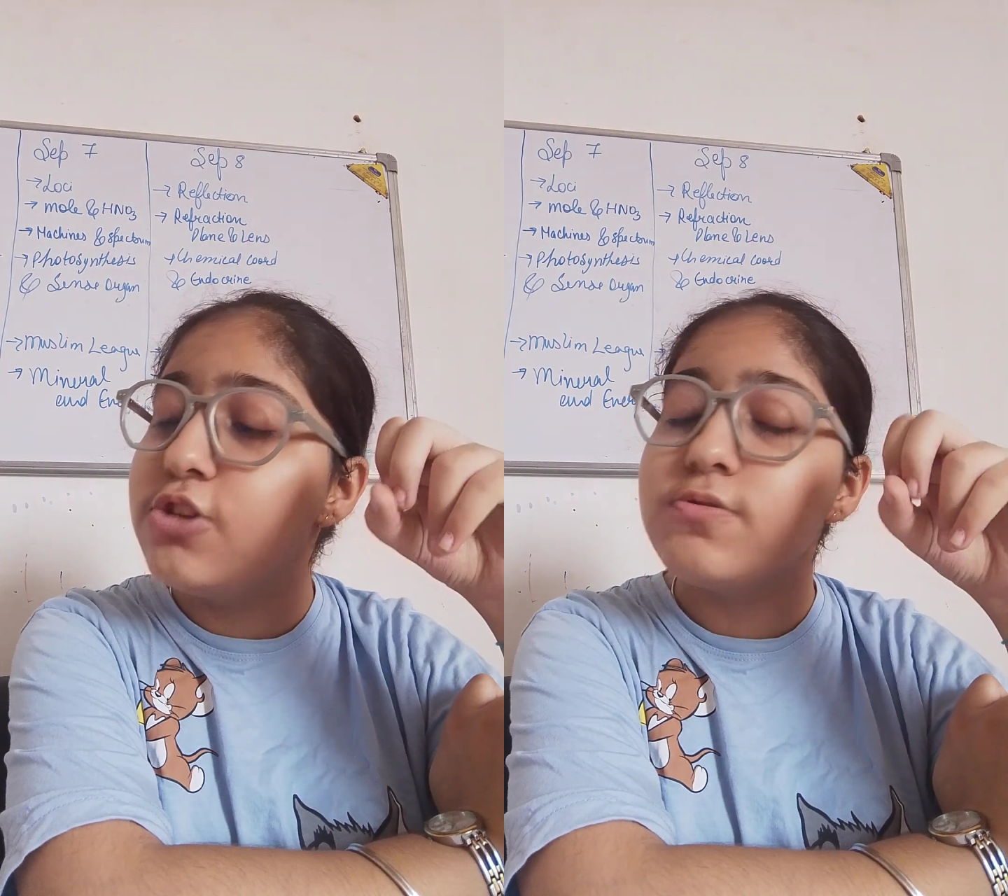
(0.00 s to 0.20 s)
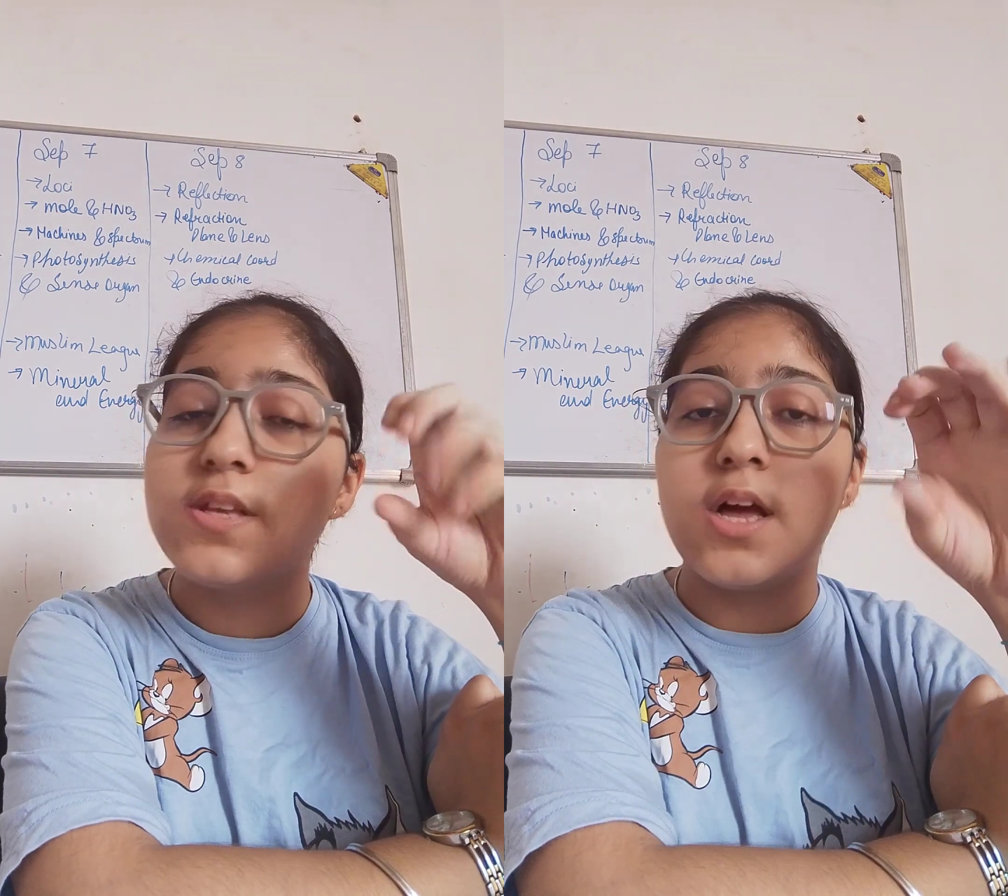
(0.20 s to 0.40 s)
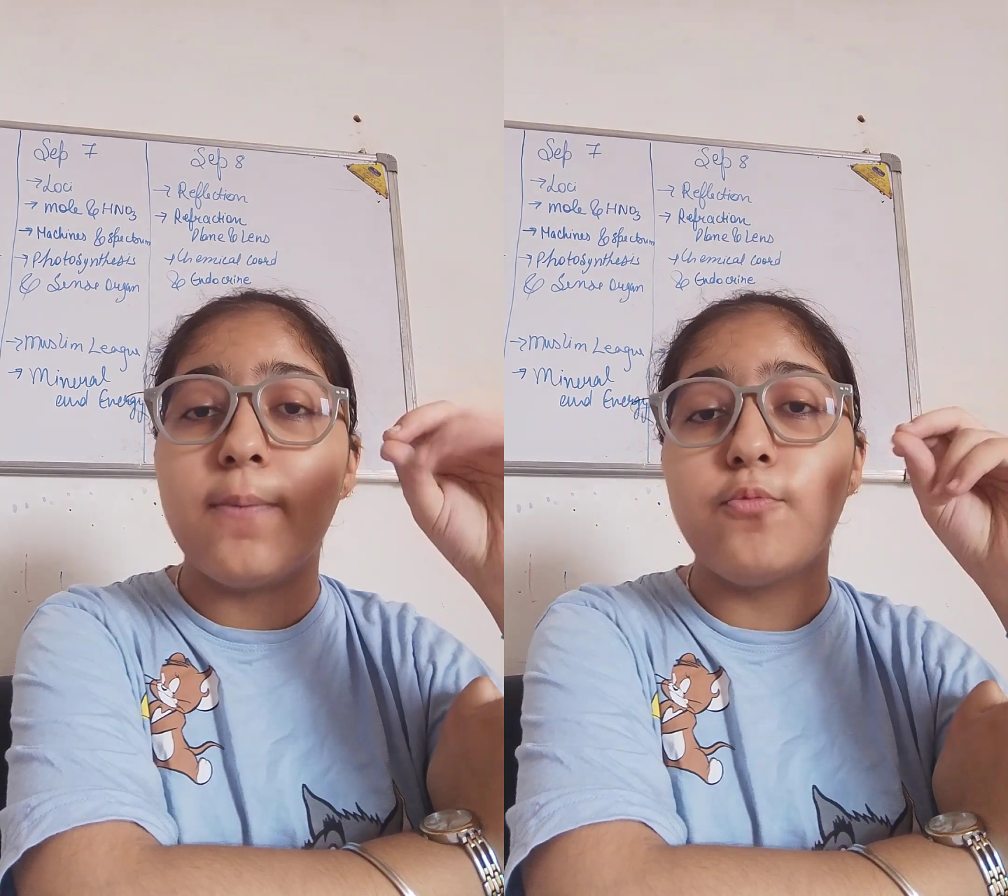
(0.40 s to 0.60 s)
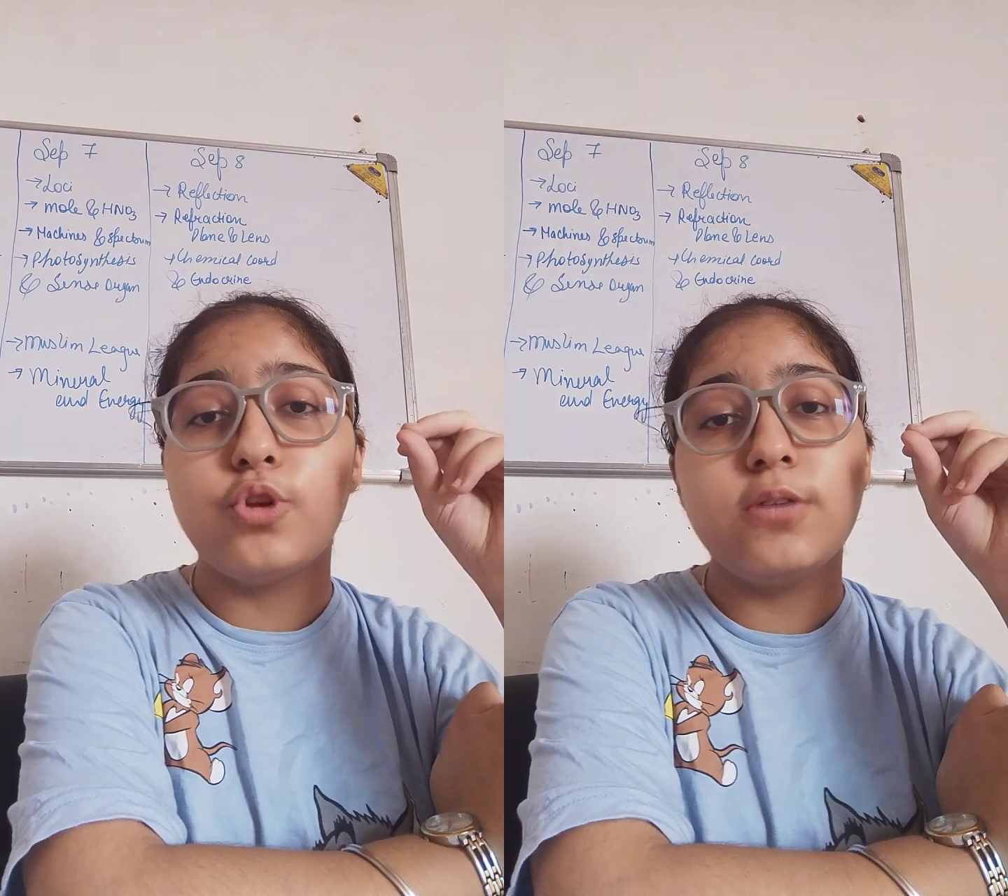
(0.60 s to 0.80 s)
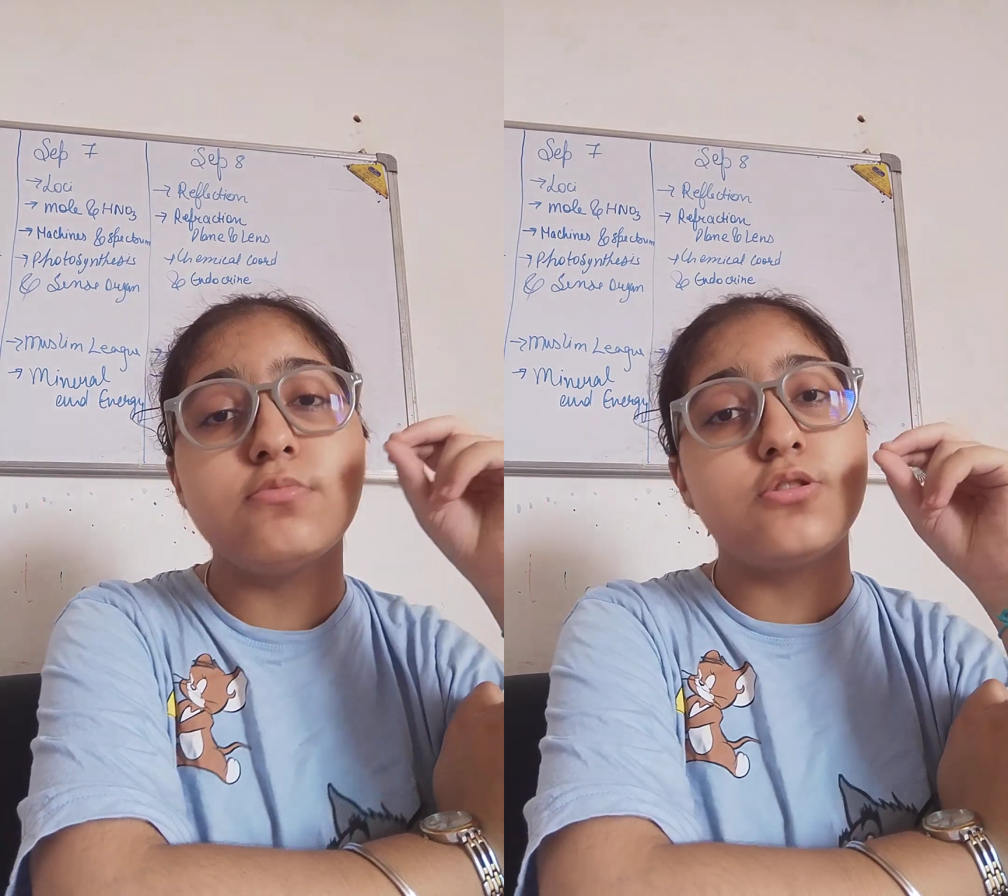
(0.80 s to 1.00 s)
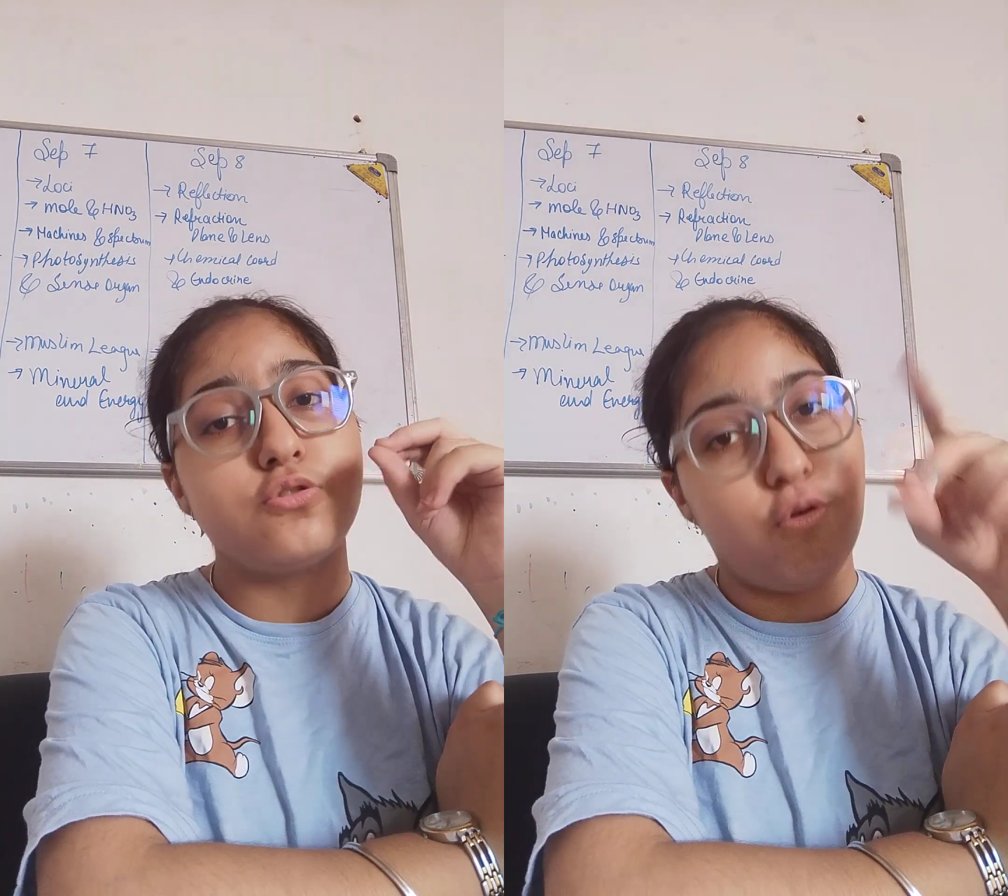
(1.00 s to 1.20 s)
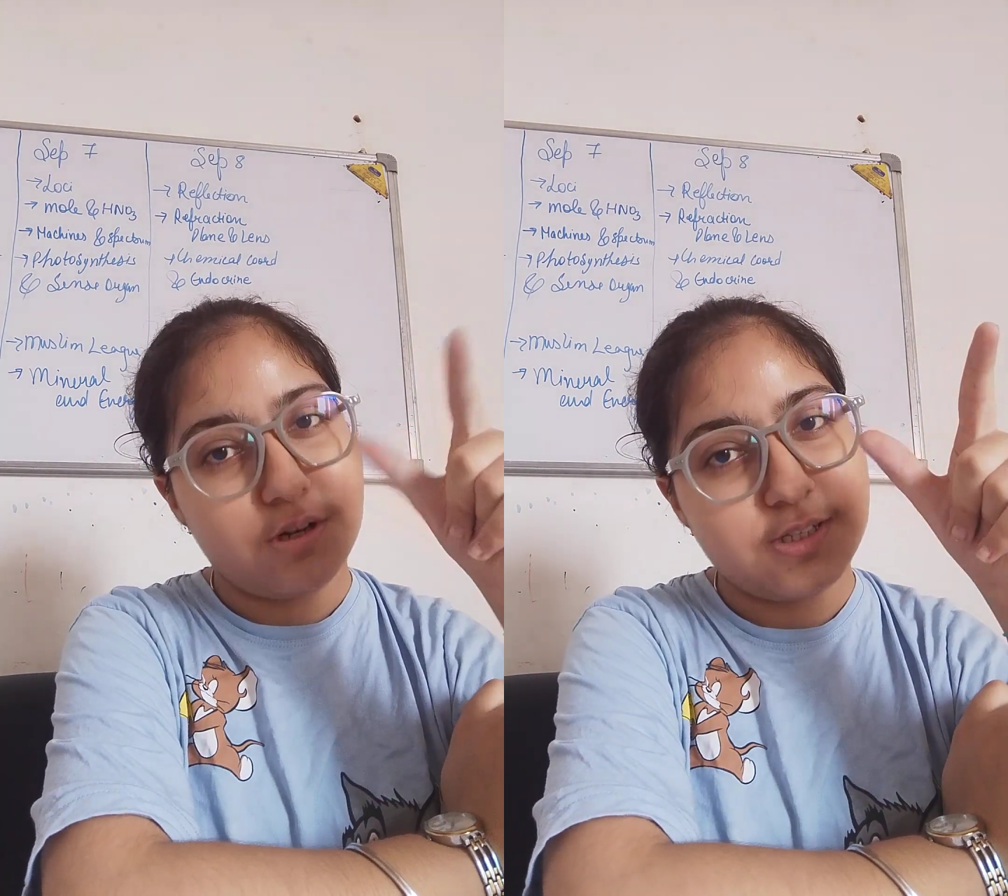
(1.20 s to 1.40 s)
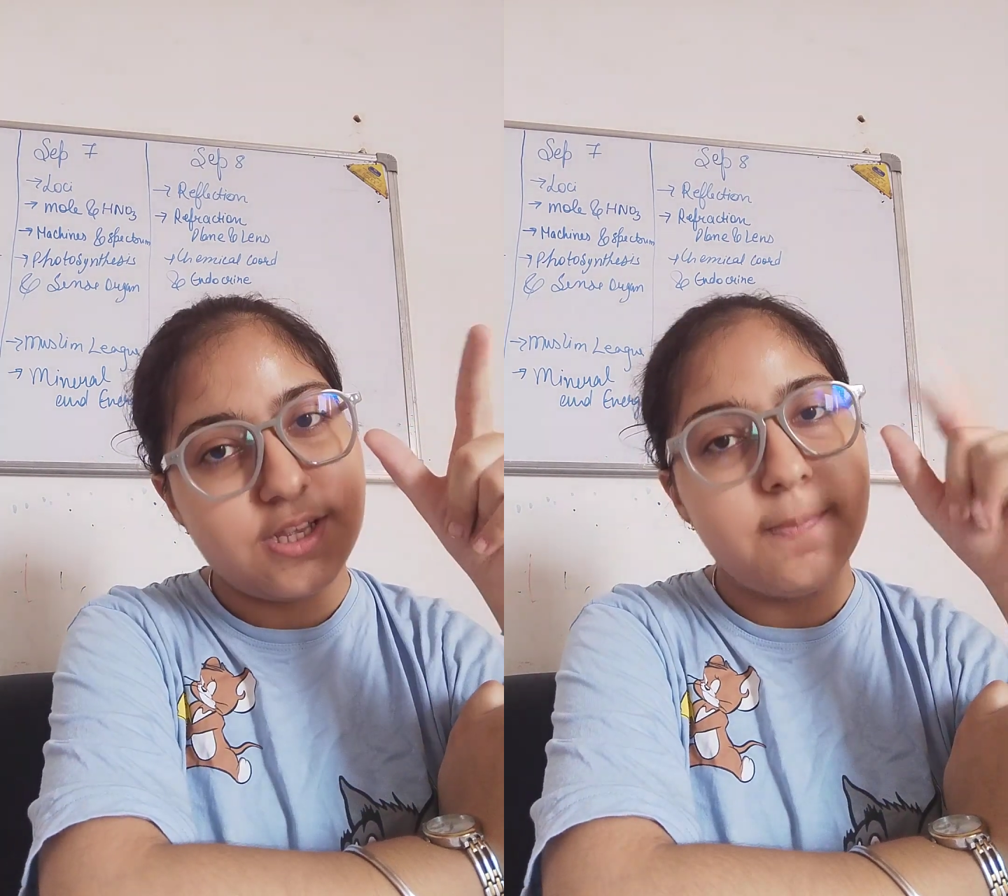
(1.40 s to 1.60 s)
using ammonium
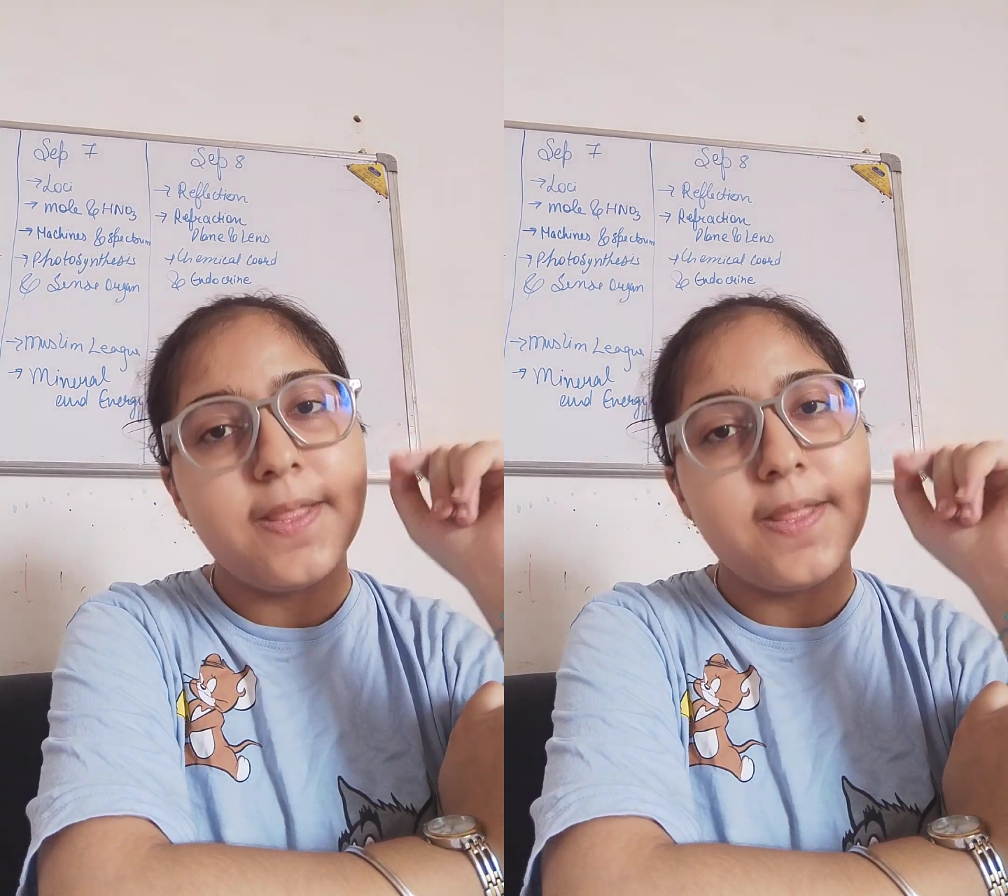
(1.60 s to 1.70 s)
salts?